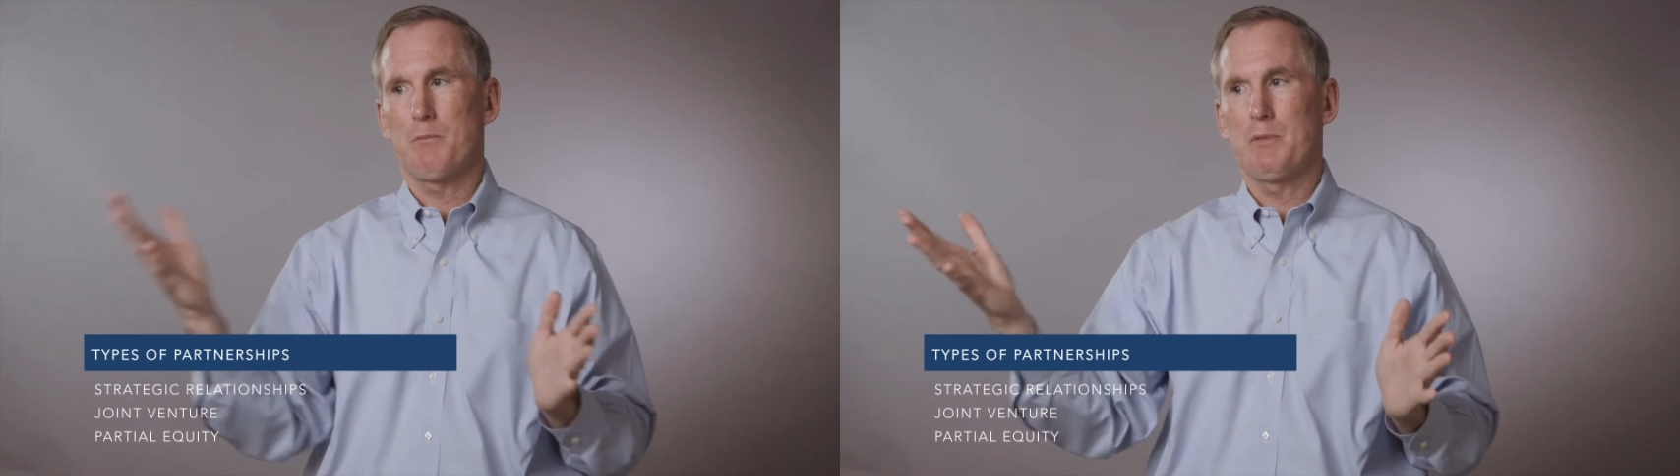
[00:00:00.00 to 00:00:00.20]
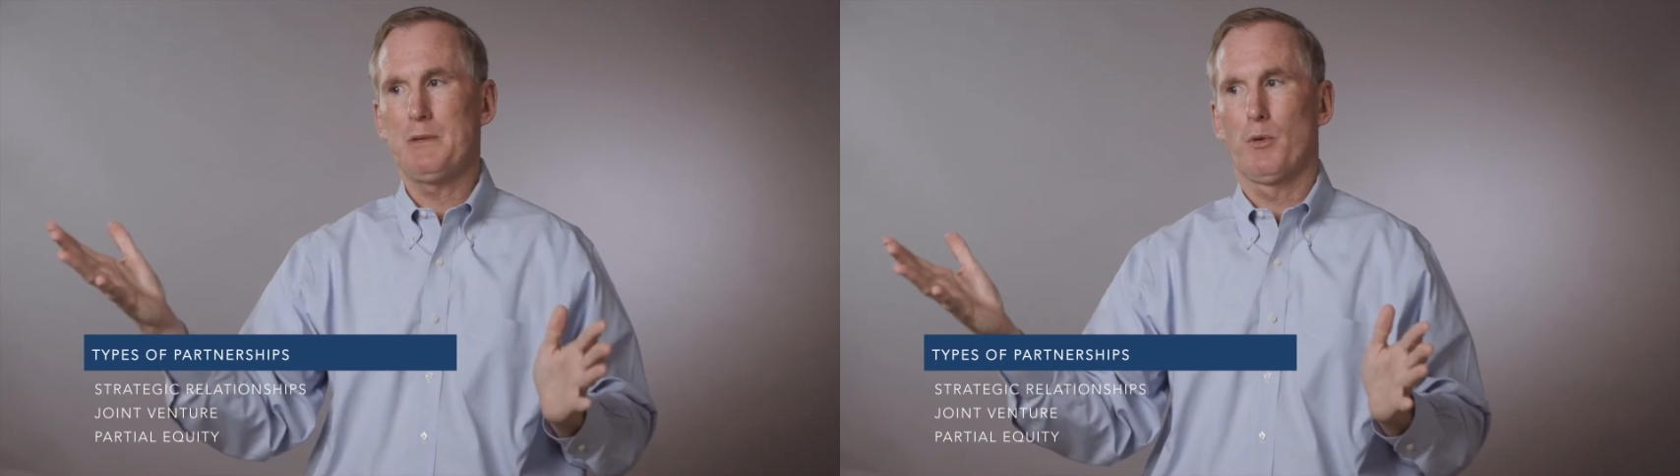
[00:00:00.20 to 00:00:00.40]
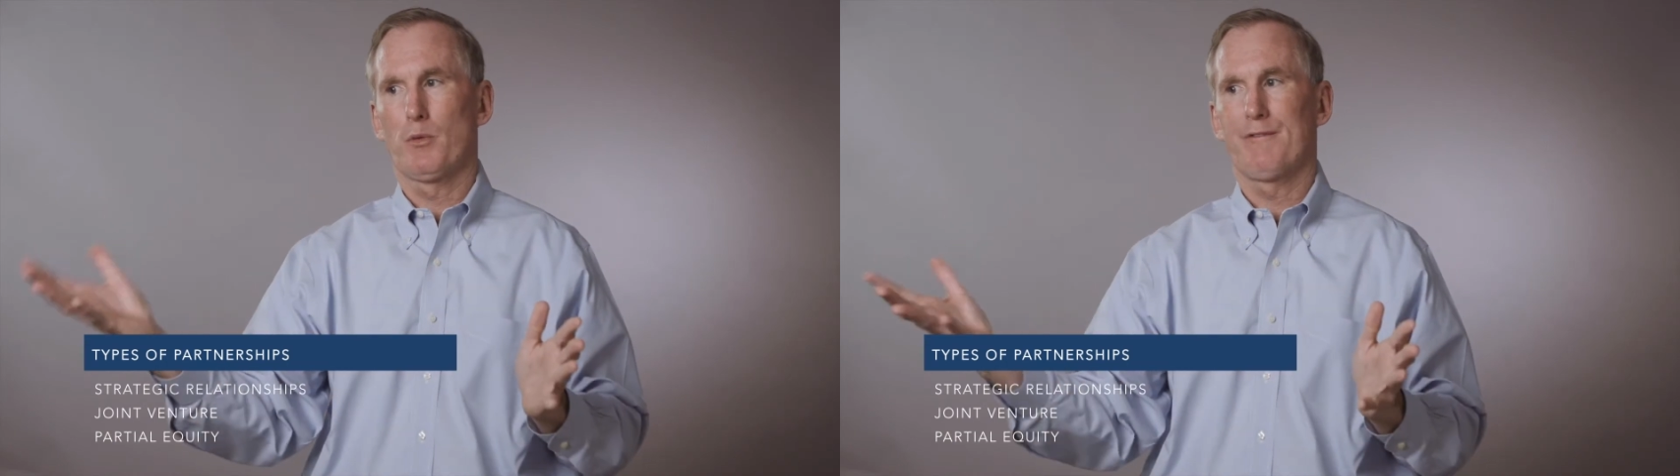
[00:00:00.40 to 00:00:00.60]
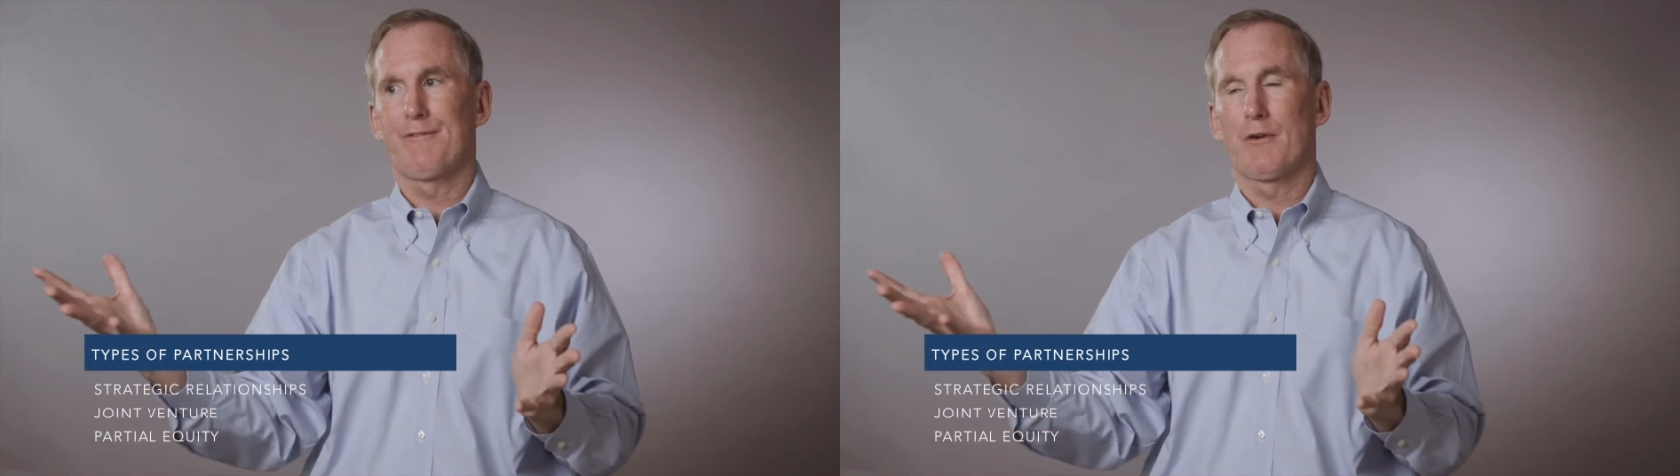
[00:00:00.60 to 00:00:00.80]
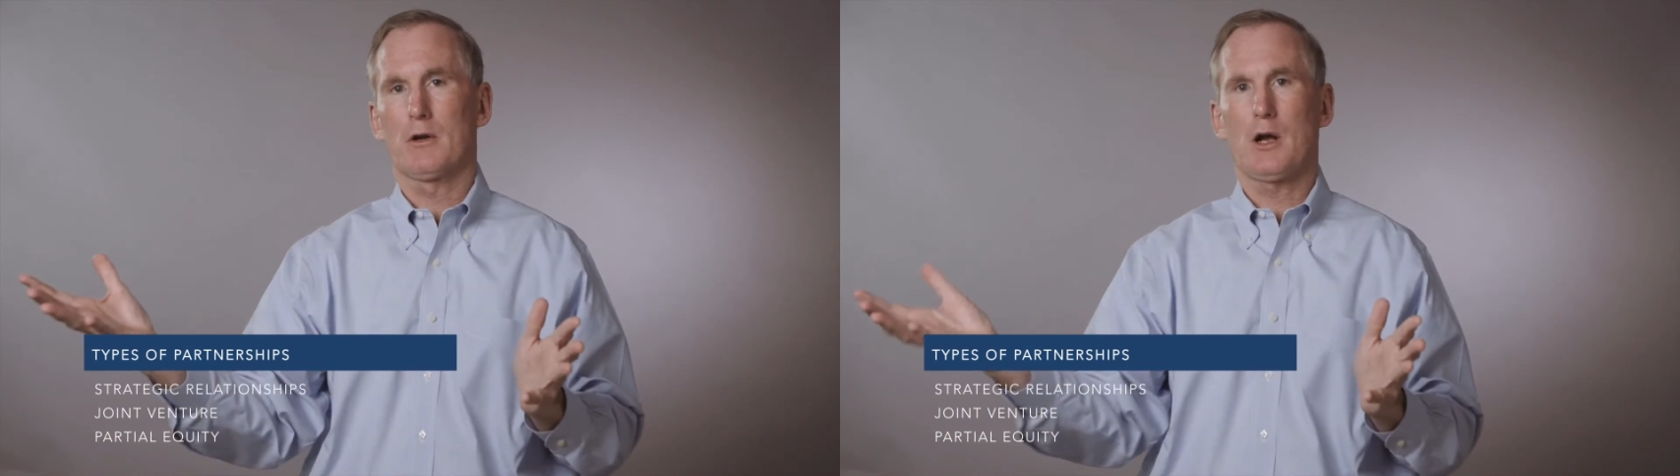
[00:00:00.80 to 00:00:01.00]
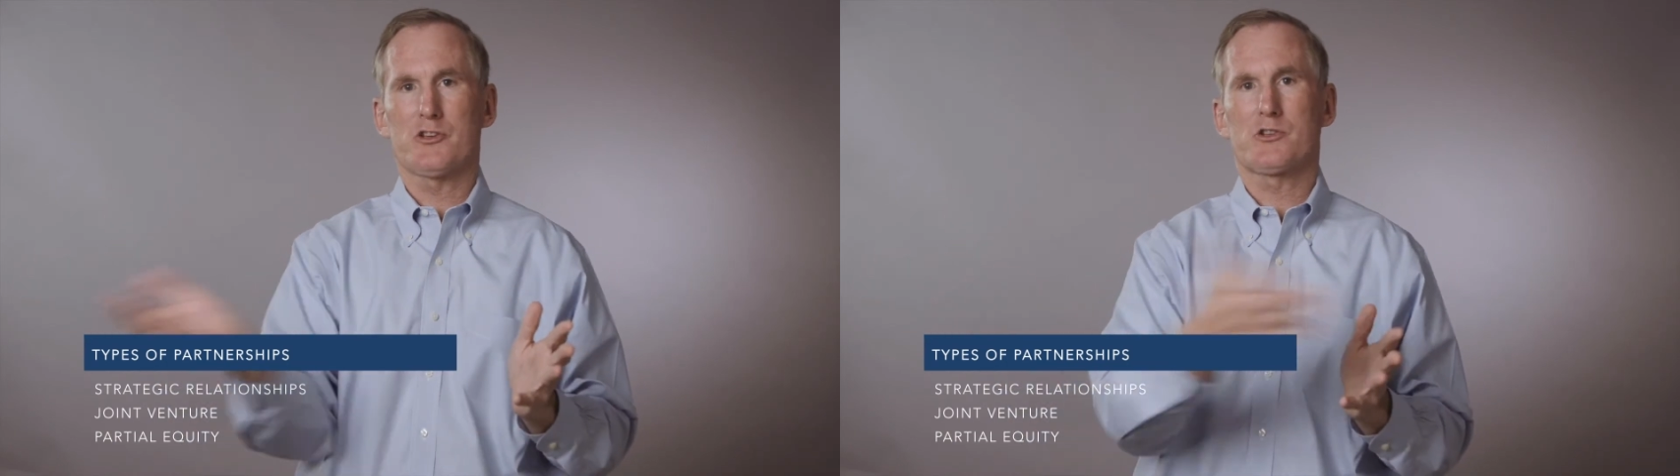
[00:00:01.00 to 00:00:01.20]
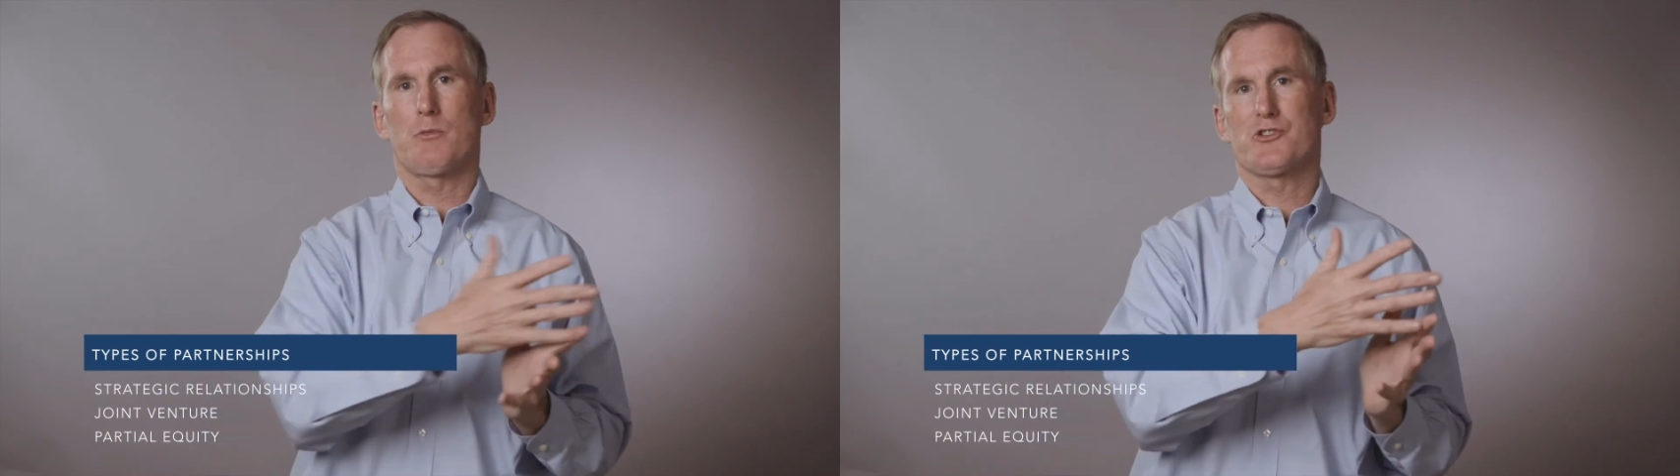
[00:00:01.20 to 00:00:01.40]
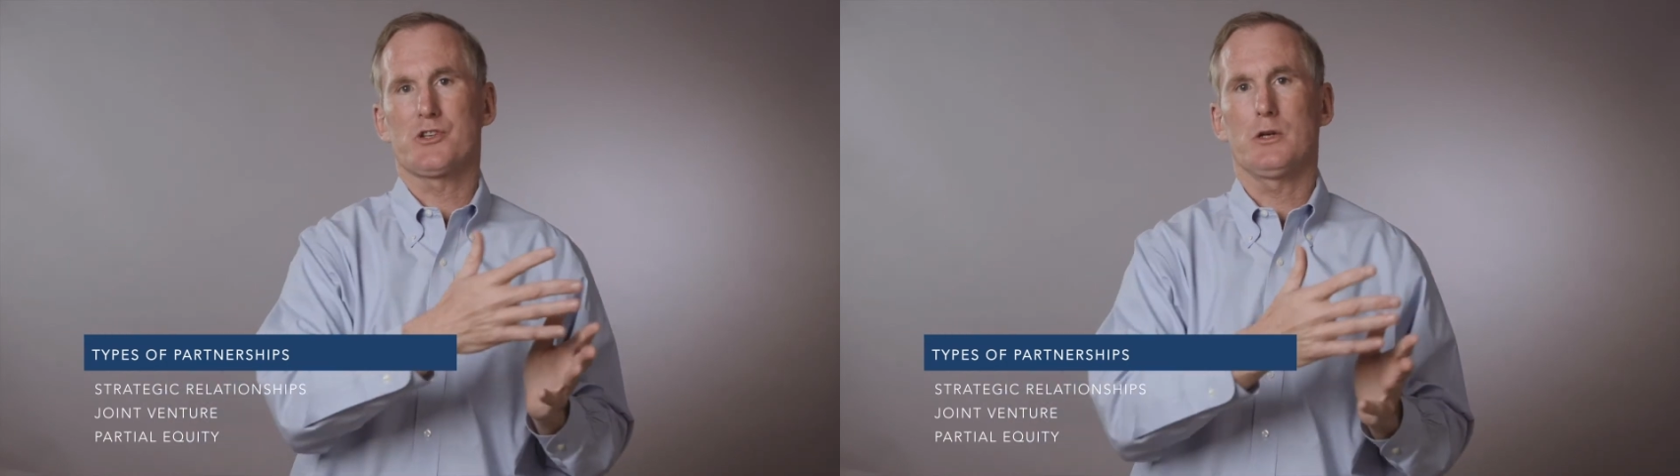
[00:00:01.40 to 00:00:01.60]
and people refer
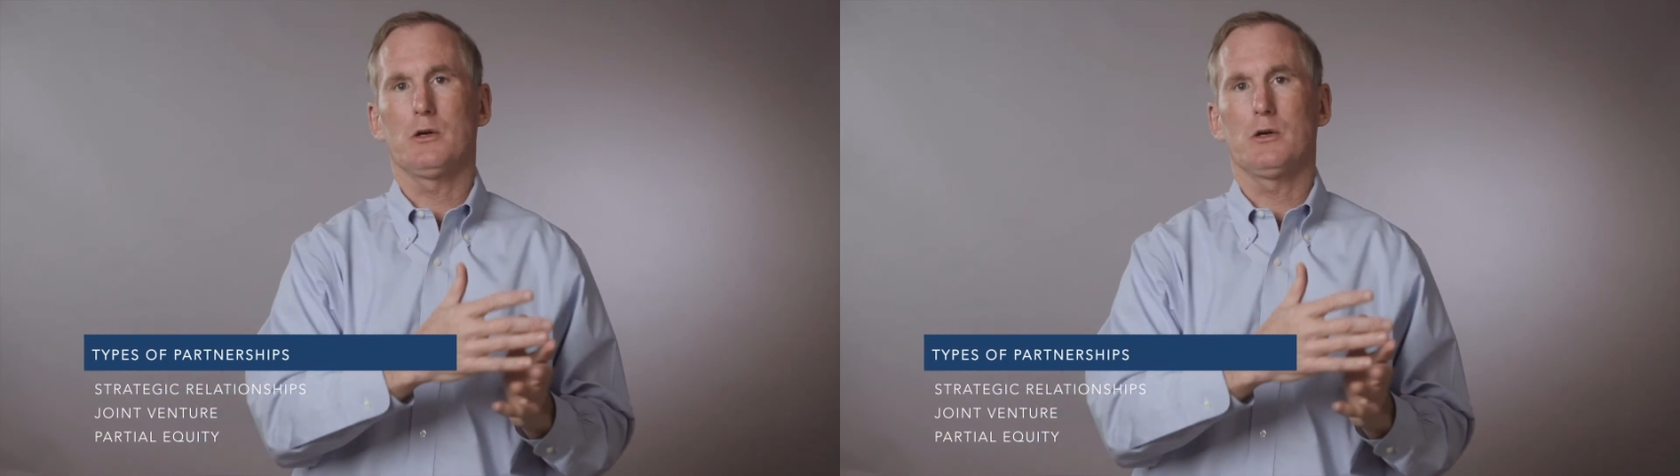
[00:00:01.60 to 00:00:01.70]
customers to